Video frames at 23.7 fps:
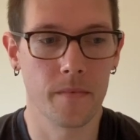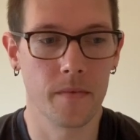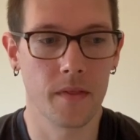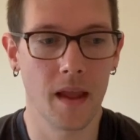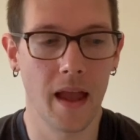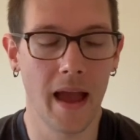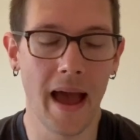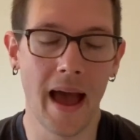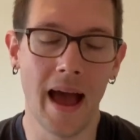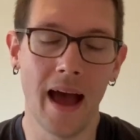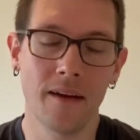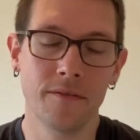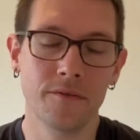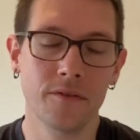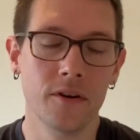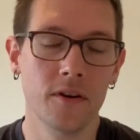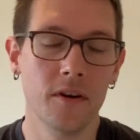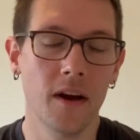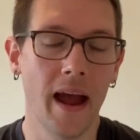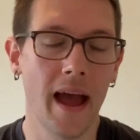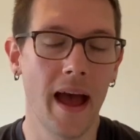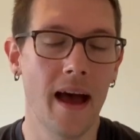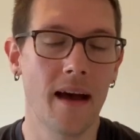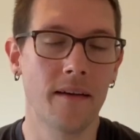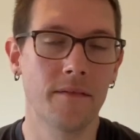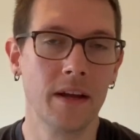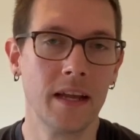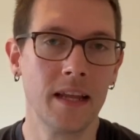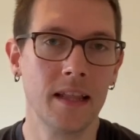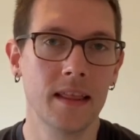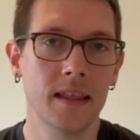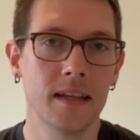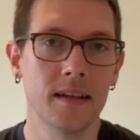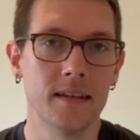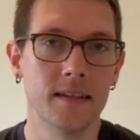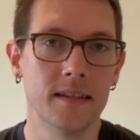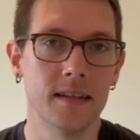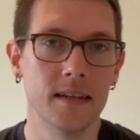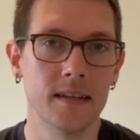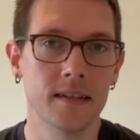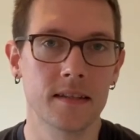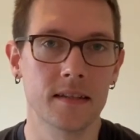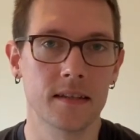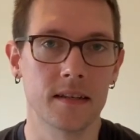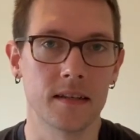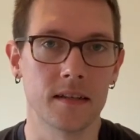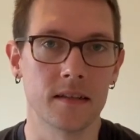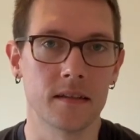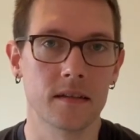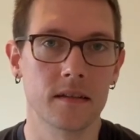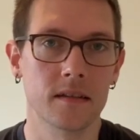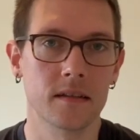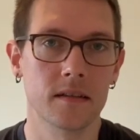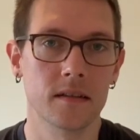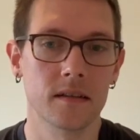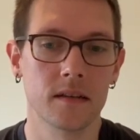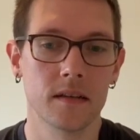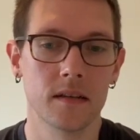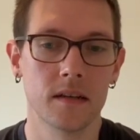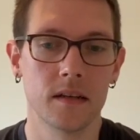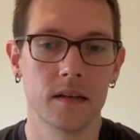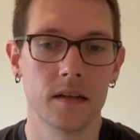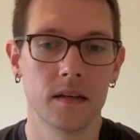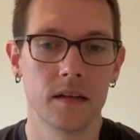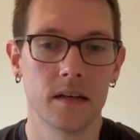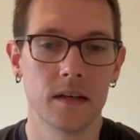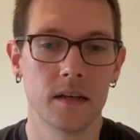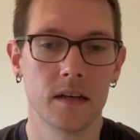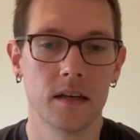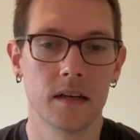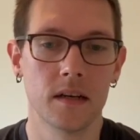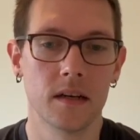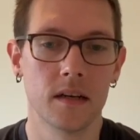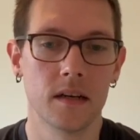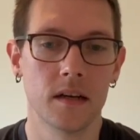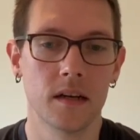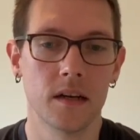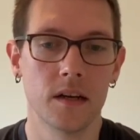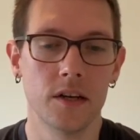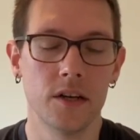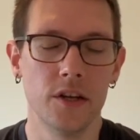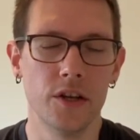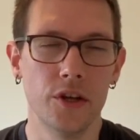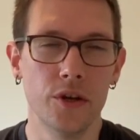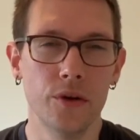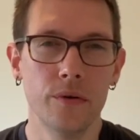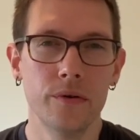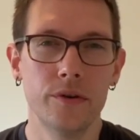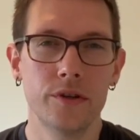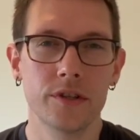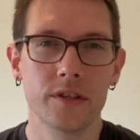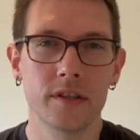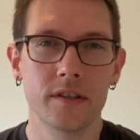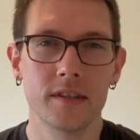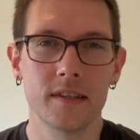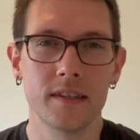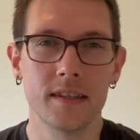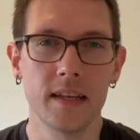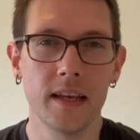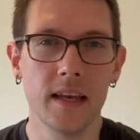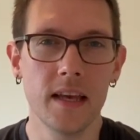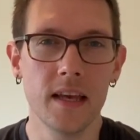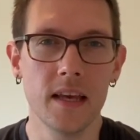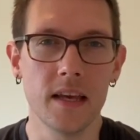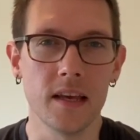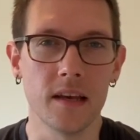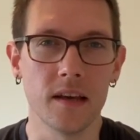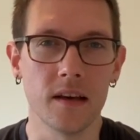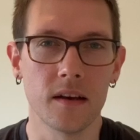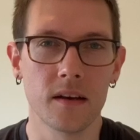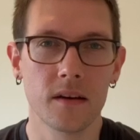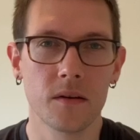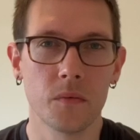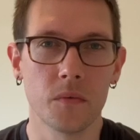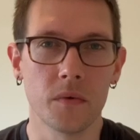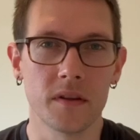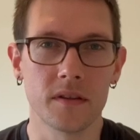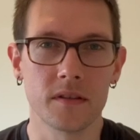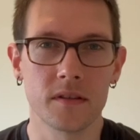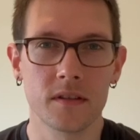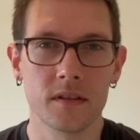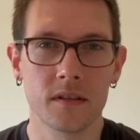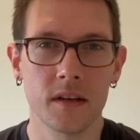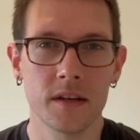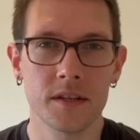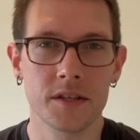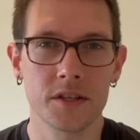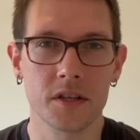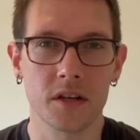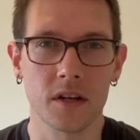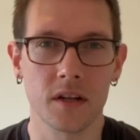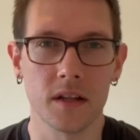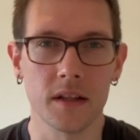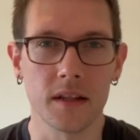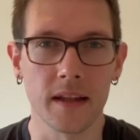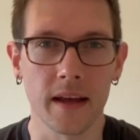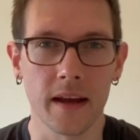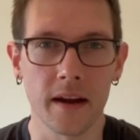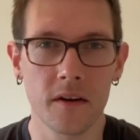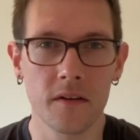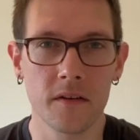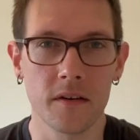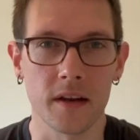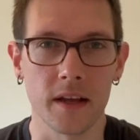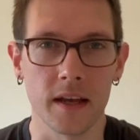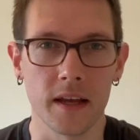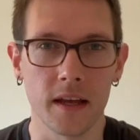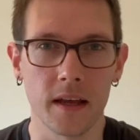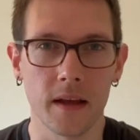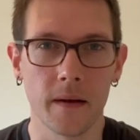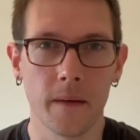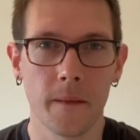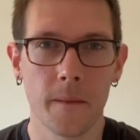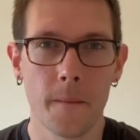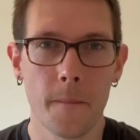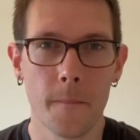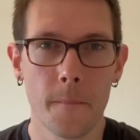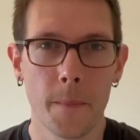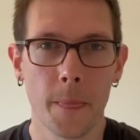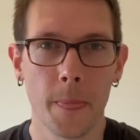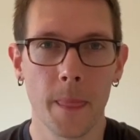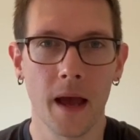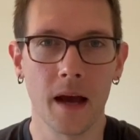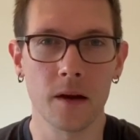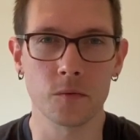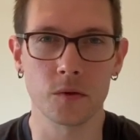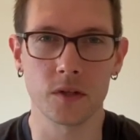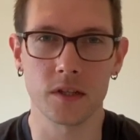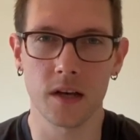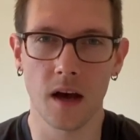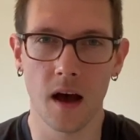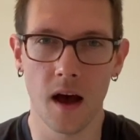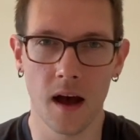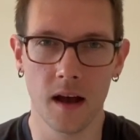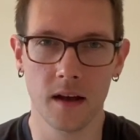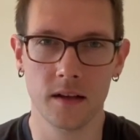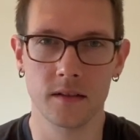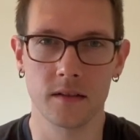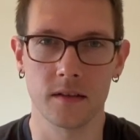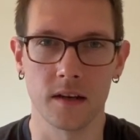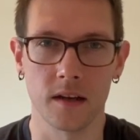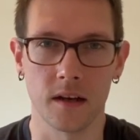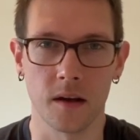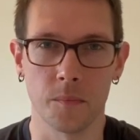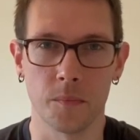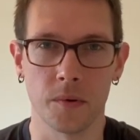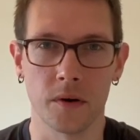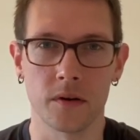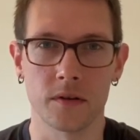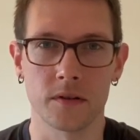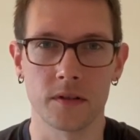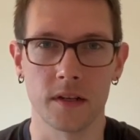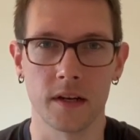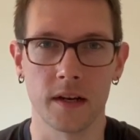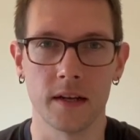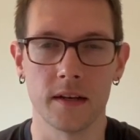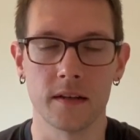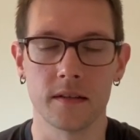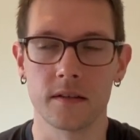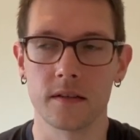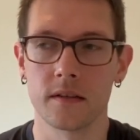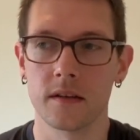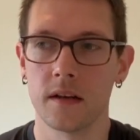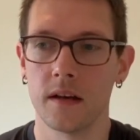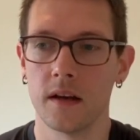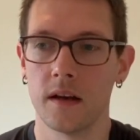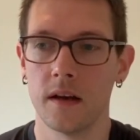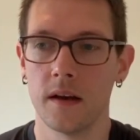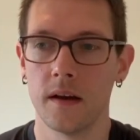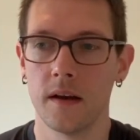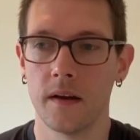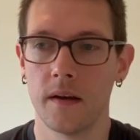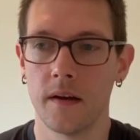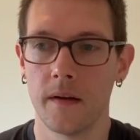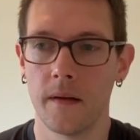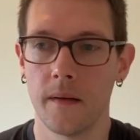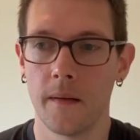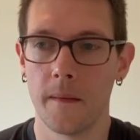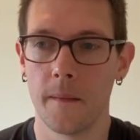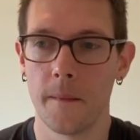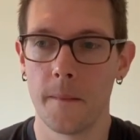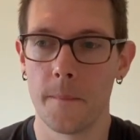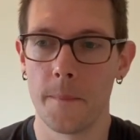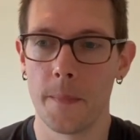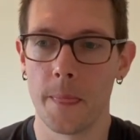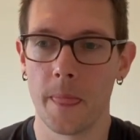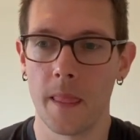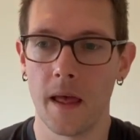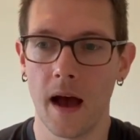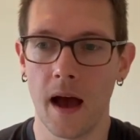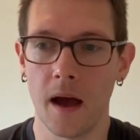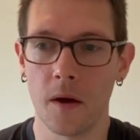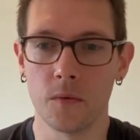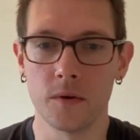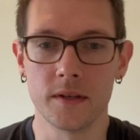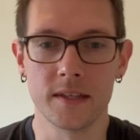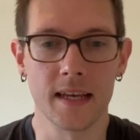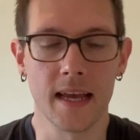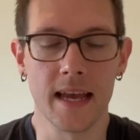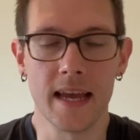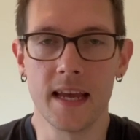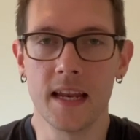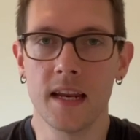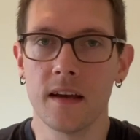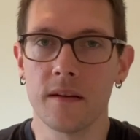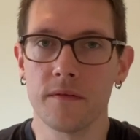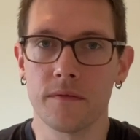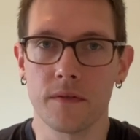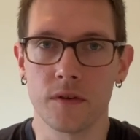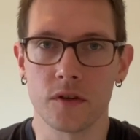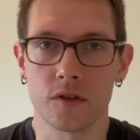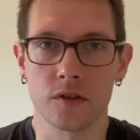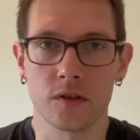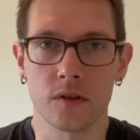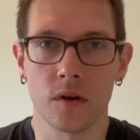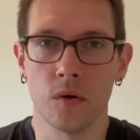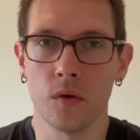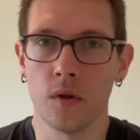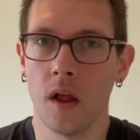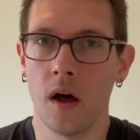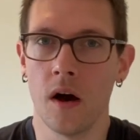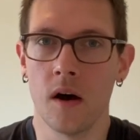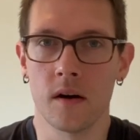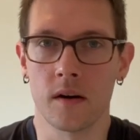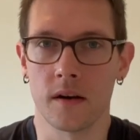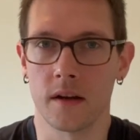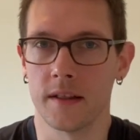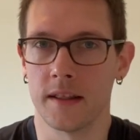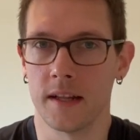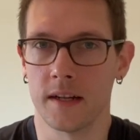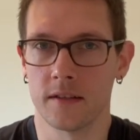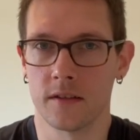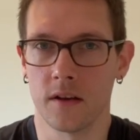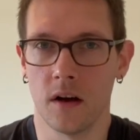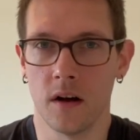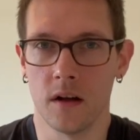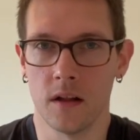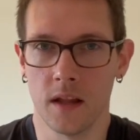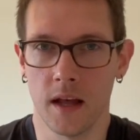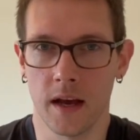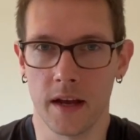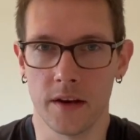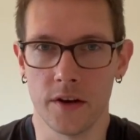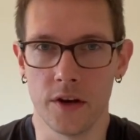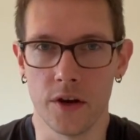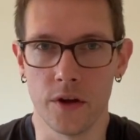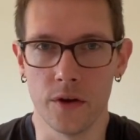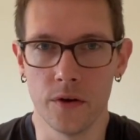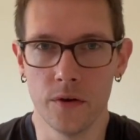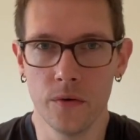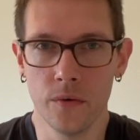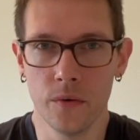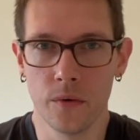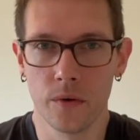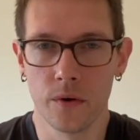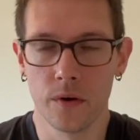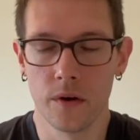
after having the distance, you see with such clarity how toxic a person is. I was in it for so long, and that's all I knew.